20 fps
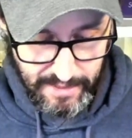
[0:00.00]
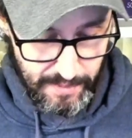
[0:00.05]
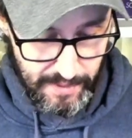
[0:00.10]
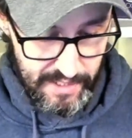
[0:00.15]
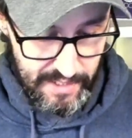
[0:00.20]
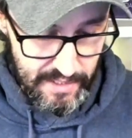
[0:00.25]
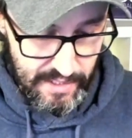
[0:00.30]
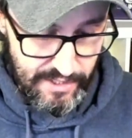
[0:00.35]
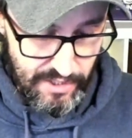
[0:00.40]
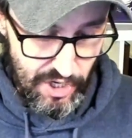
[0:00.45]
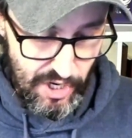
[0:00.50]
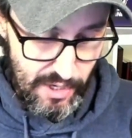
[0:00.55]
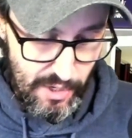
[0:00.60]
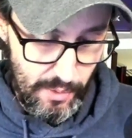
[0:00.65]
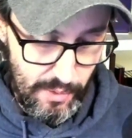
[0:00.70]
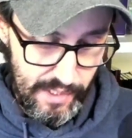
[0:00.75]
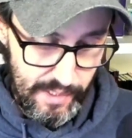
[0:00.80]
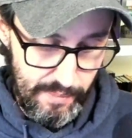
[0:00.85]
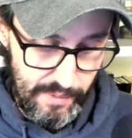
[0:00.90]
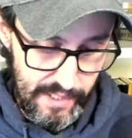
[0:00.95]
That's because I
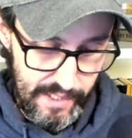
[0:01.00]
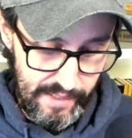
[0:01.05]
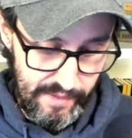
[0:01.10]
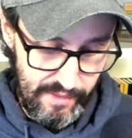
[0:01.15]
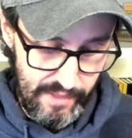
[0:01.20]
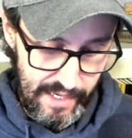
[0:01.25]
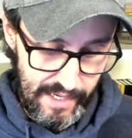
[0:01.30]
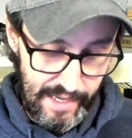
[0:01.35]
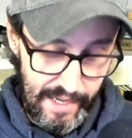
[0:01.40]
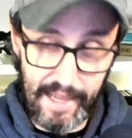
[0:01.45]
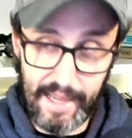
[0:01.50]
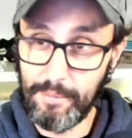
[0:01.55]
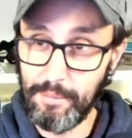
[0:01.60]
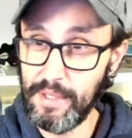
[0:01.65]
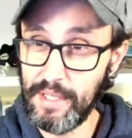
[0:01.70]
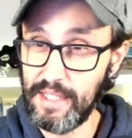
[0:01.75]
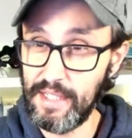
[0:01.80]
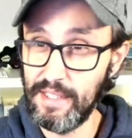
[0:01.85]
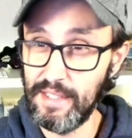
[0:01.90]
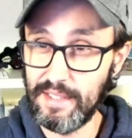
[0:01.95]
genuinely believe that
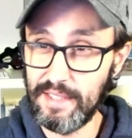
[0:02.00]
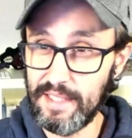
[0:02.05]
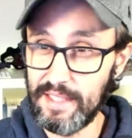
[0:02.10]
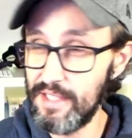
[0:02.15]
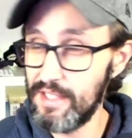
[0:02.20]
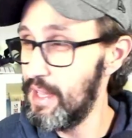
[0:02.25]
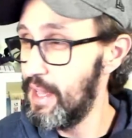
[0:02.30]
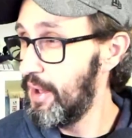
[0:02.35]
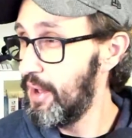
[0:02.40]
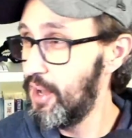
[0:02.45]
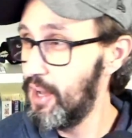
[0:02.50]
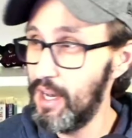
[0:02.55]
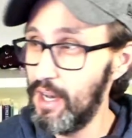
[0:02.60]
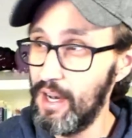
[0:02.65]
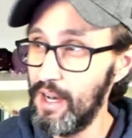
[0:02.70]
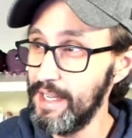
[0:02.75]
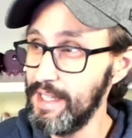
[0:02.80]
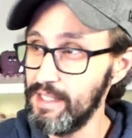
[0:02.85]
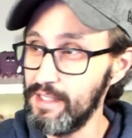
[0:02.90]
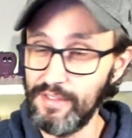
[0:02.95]
and because it's
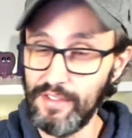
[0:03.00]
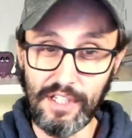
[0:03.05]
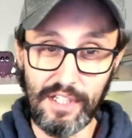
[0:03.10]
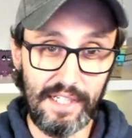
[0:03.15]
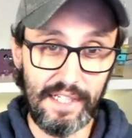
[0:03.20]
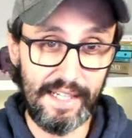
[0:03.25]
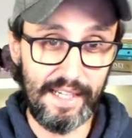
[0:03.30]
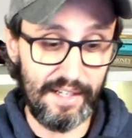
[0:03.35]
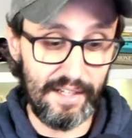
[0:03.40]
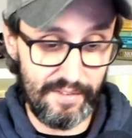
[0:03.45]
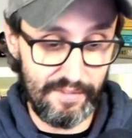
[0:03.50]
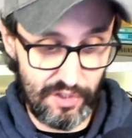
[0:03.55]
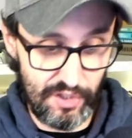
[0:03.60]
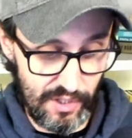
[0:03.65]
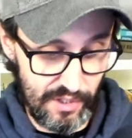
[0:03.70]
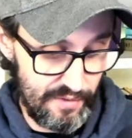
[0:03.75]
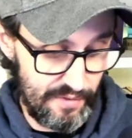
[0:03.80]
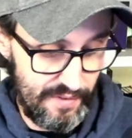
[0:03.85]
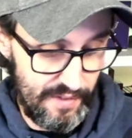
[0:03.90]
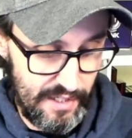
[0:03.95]
kind of early
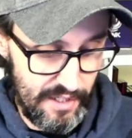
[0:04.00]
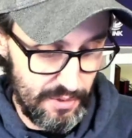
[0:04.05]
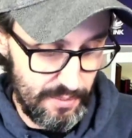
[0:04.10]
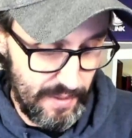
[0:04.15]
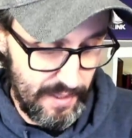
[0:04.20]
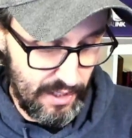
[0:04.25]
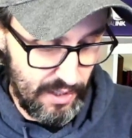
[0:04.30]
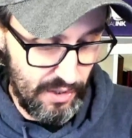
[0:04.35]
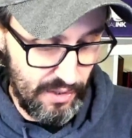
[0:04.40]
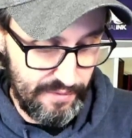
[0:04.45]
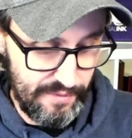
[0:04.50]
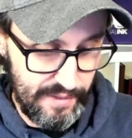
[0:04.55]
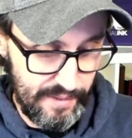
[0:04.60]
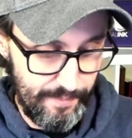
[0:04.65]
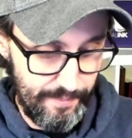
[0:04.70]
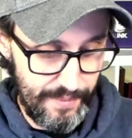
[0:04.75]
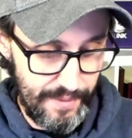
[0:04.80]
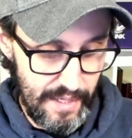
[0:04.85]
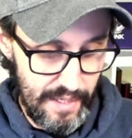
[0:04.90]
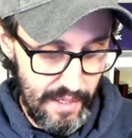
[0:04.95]
and I've just finished my
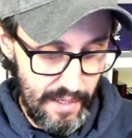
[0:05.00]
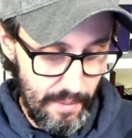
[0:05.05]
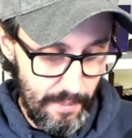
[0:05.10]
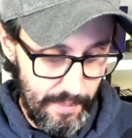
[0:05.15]
coffee.